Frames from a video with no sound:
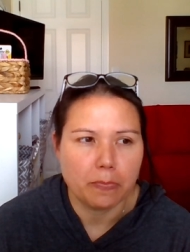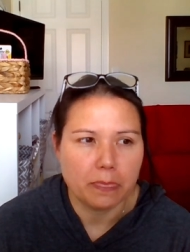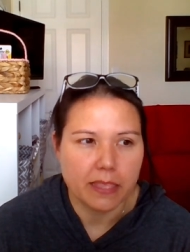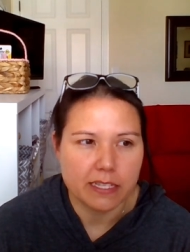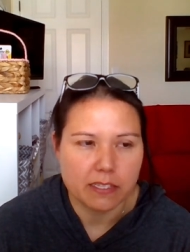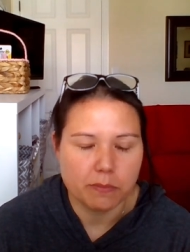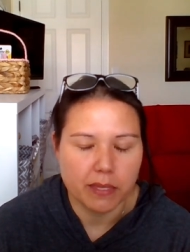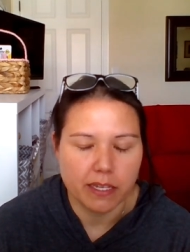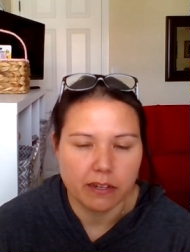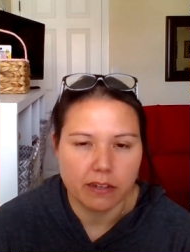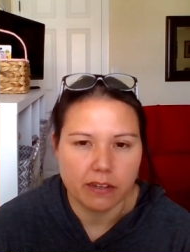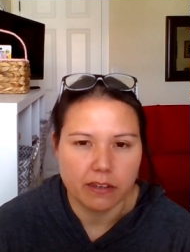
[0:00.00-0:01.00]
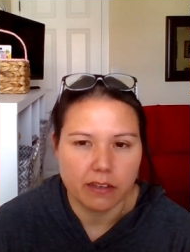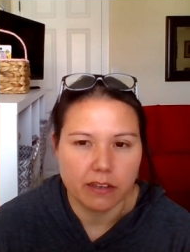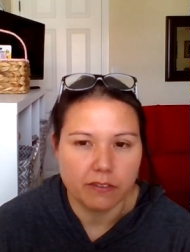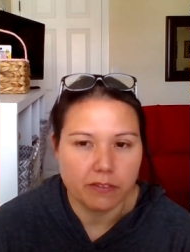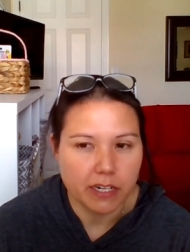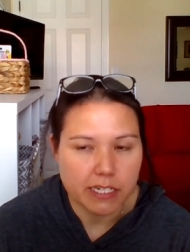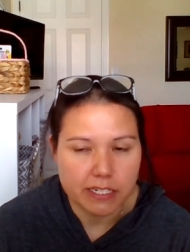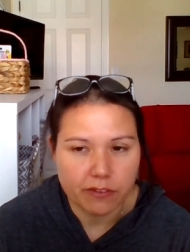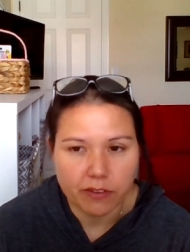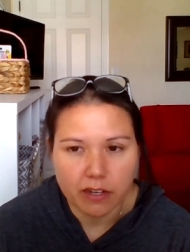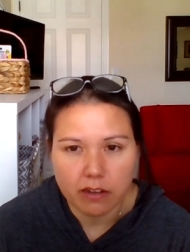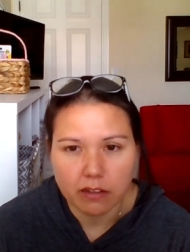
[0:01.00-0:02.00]
it's been a very
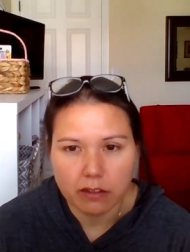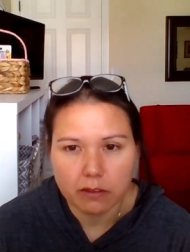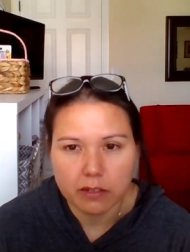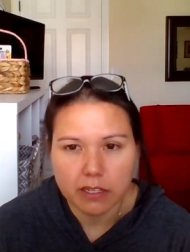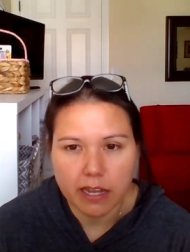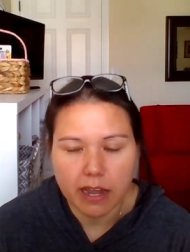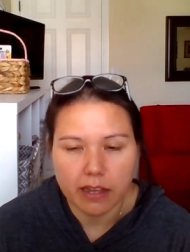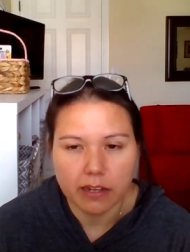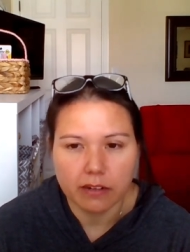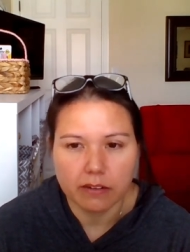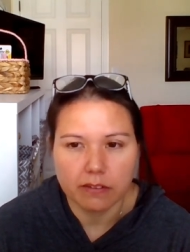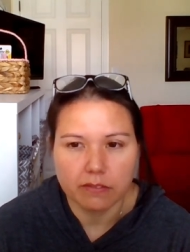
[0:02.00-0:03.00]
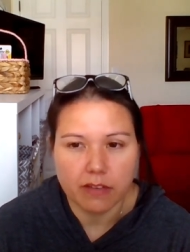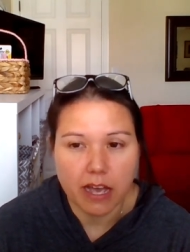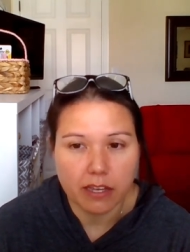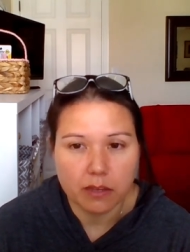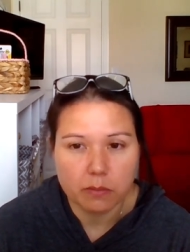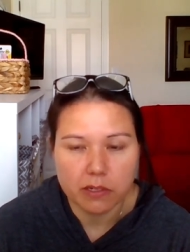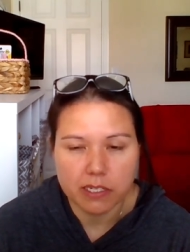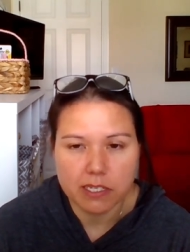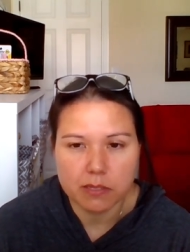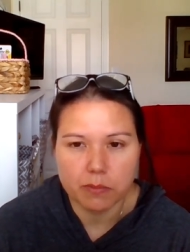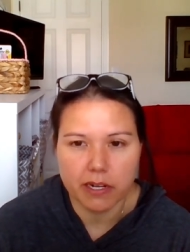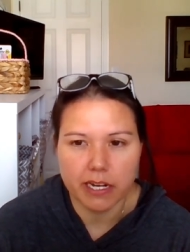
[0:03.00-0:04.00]
difficult yet valuable
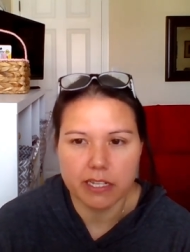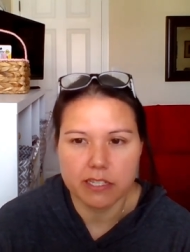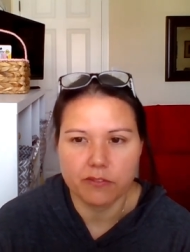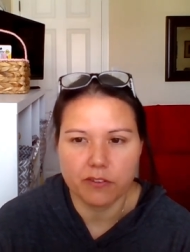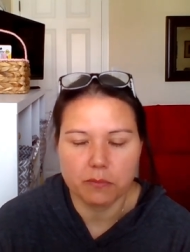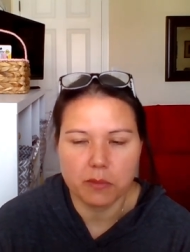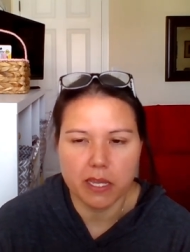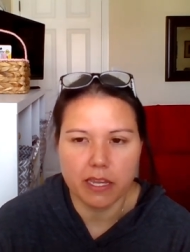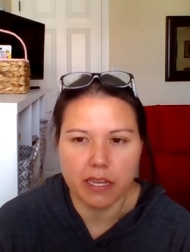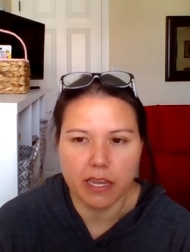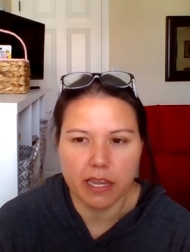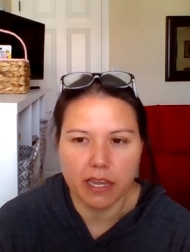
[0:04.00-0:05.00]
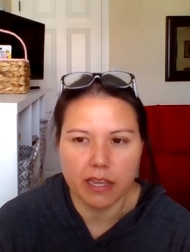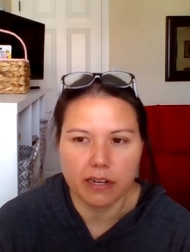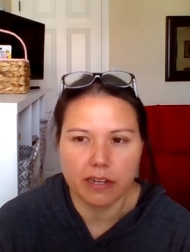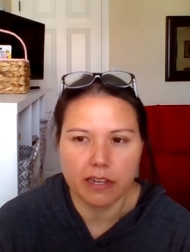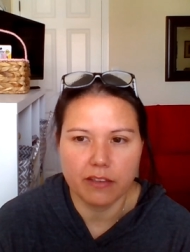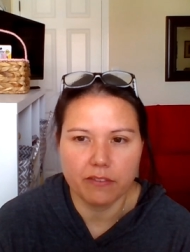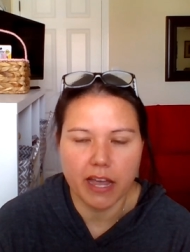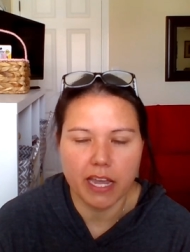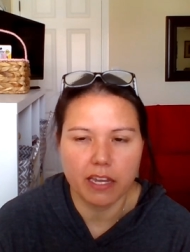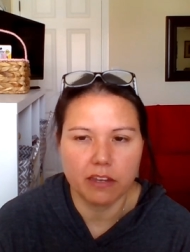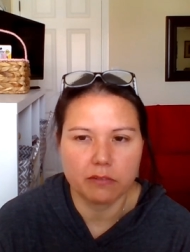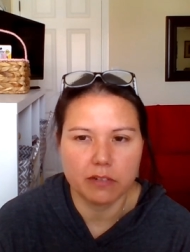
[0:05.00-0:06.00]
experience for me, and if I
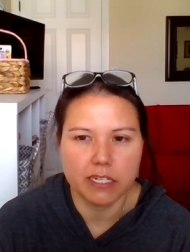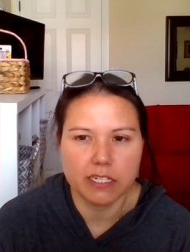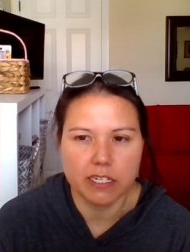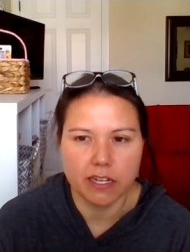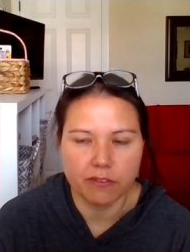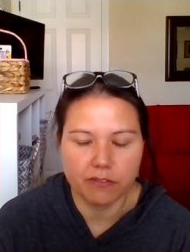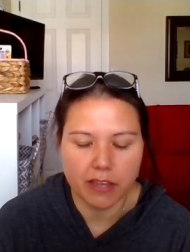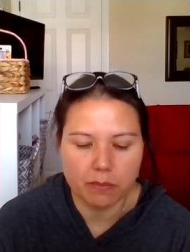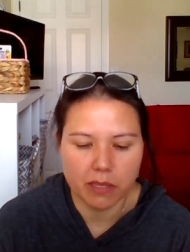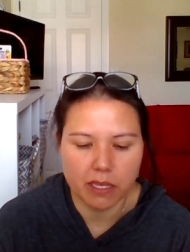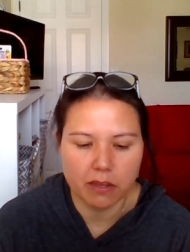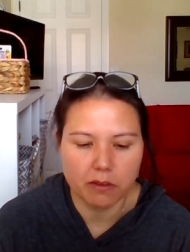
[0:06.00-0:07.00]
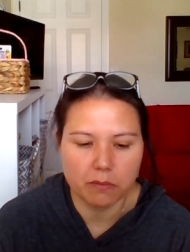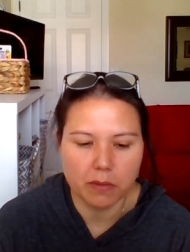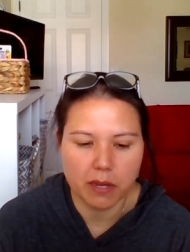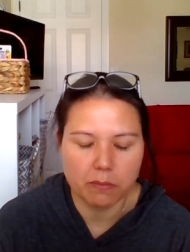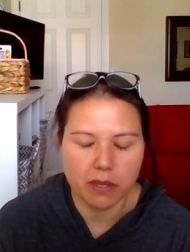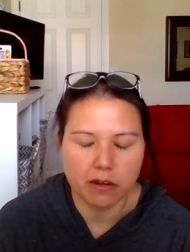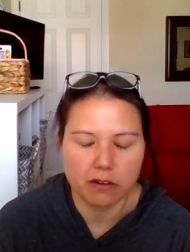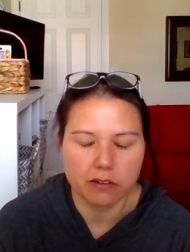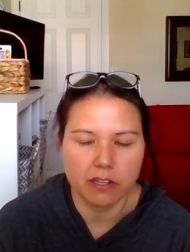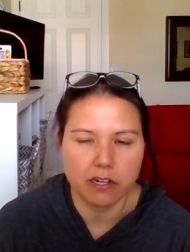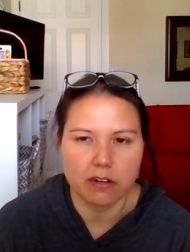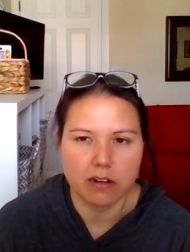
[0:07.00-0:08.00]
could reach a family who might be
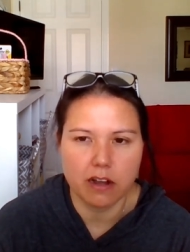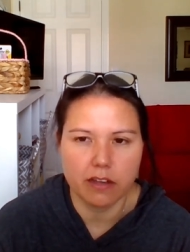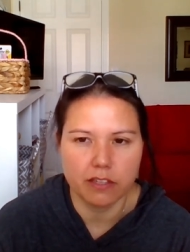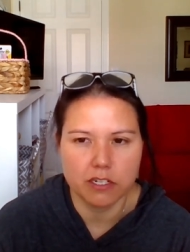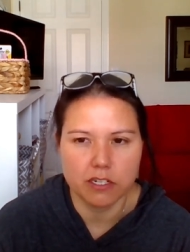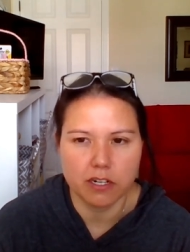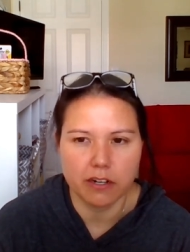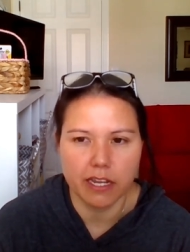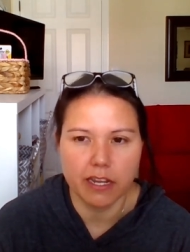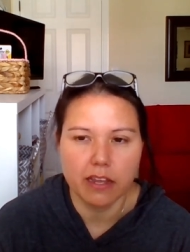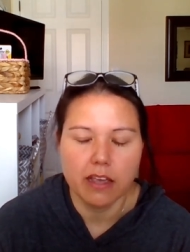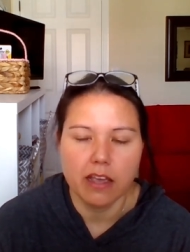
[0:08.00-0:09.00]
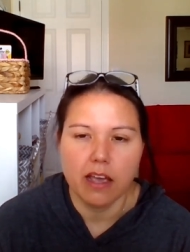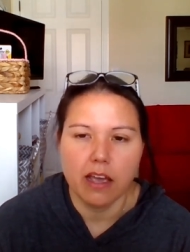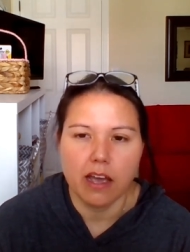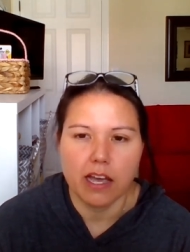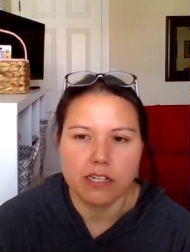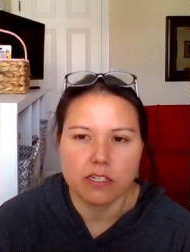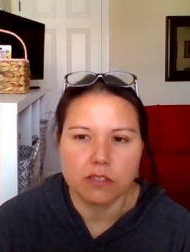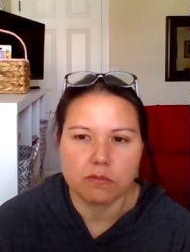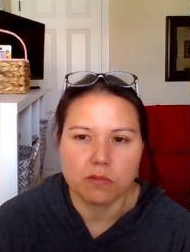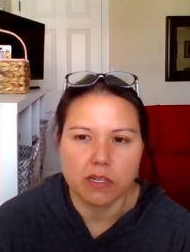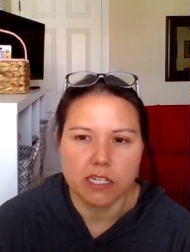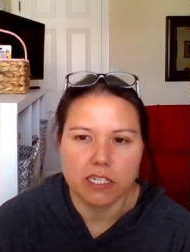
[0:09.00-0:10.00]
earlier on the journey, I just
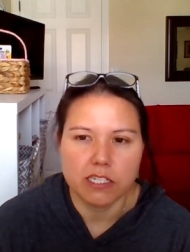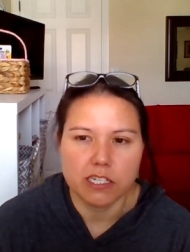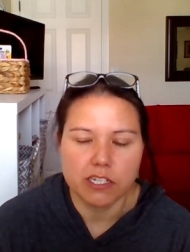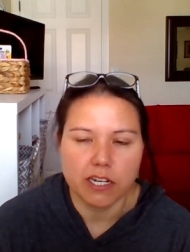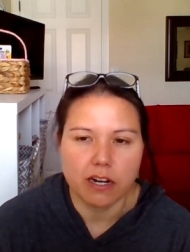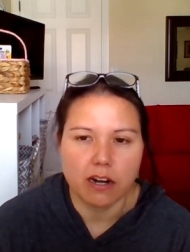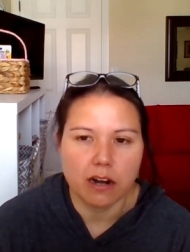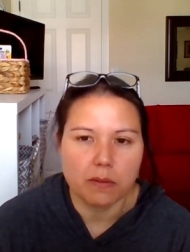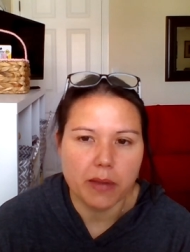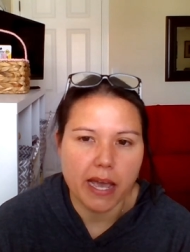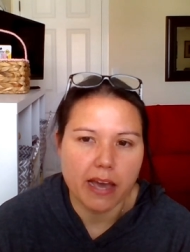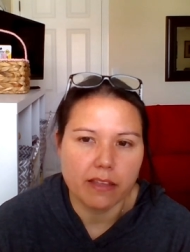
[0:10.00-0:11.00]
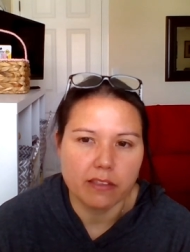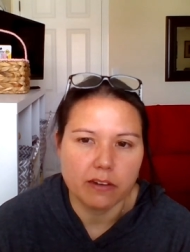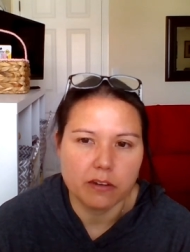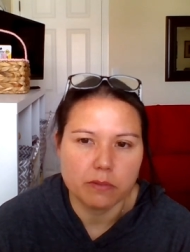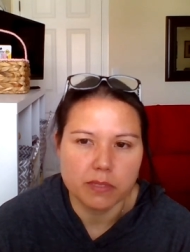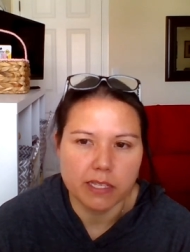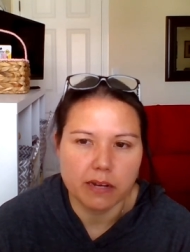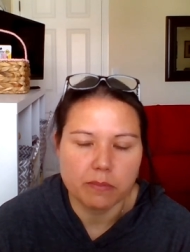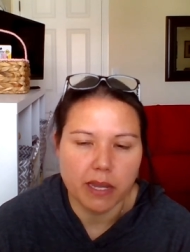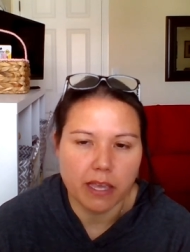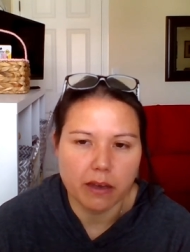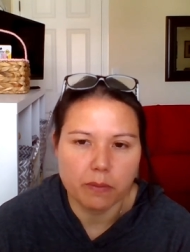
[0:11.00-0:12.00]
wanted to share our path in hopes that it
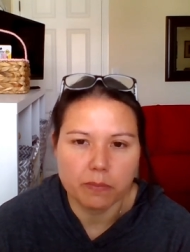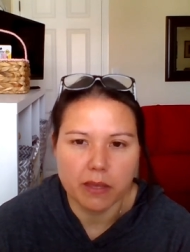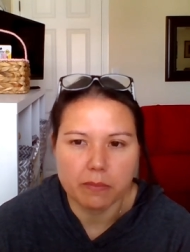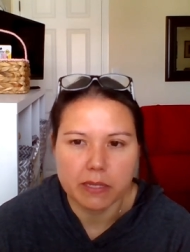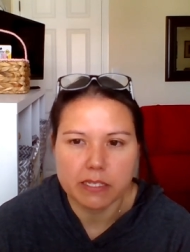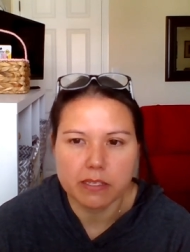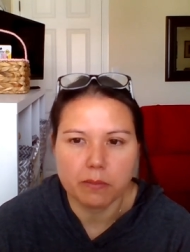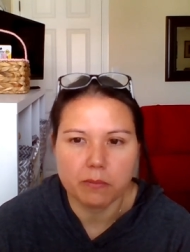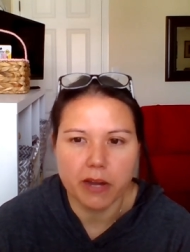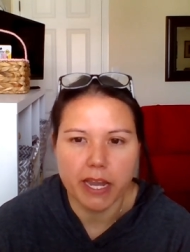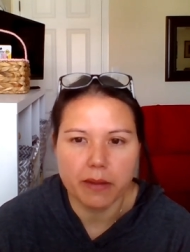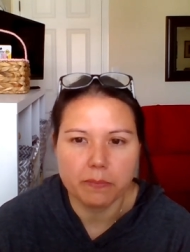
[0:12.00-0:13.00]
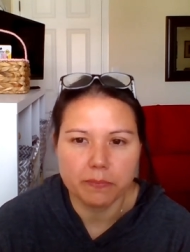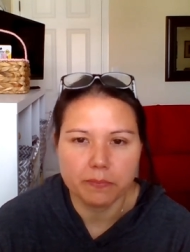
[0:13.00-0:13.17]
might help them in some way.